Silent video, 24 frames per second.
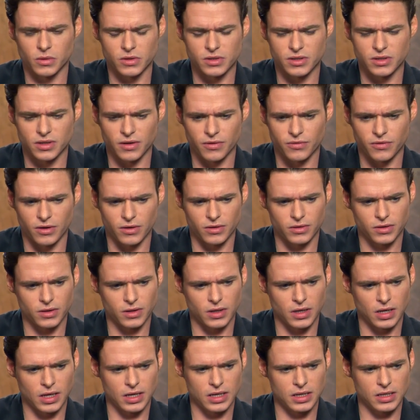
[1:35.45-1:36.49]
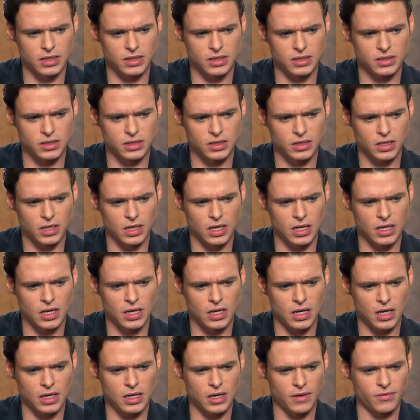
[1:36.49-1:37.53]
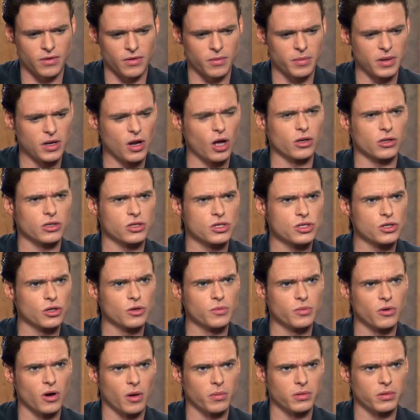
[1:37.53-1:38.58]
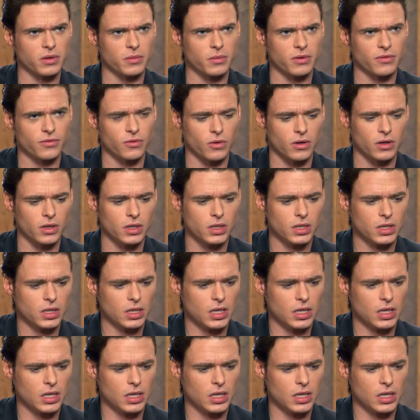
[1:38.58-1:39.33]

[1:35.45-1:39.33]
different and never been understood properly before.